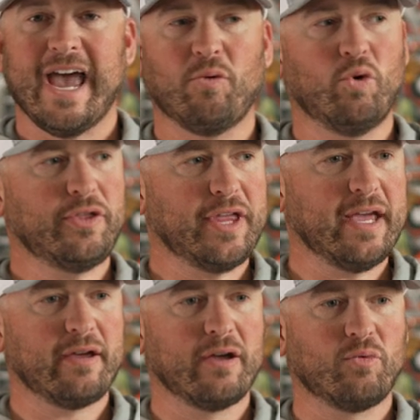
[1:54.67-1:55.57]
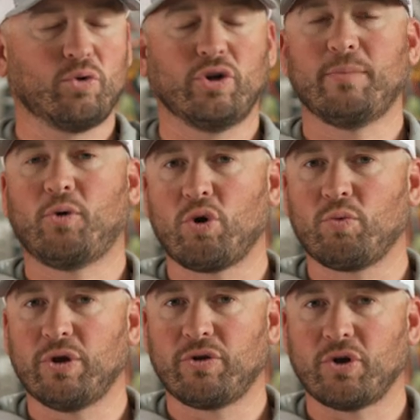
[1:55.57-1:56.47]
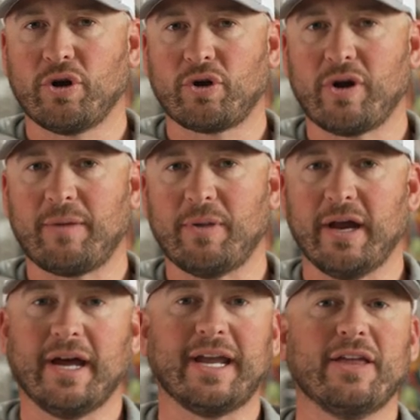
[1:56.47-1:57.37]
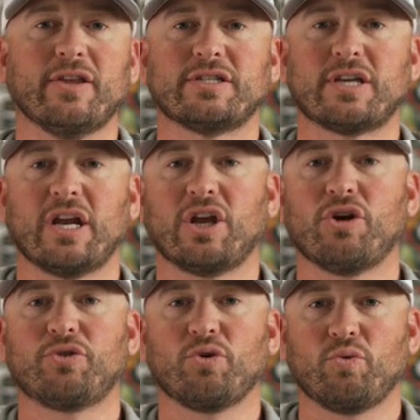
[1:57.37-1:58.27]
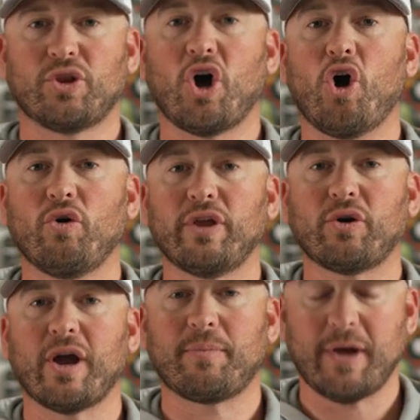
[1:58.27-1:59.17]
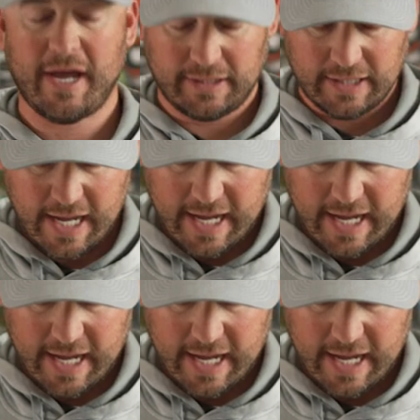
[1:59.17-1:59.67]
And one thing really important when you're throwing a crankbait, again, this is gonna go through with all the crankbaits,